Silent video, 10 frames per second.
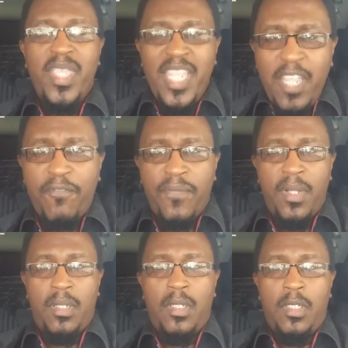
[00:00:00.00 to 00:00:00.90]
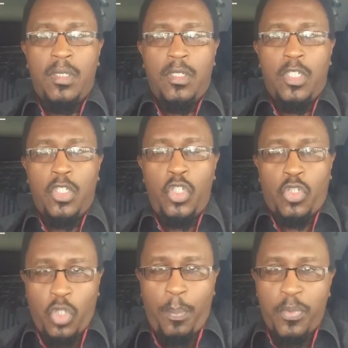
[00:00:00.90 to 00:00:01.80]
If your
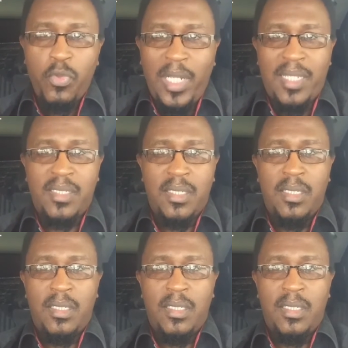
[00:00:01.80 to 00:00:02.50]
top rulers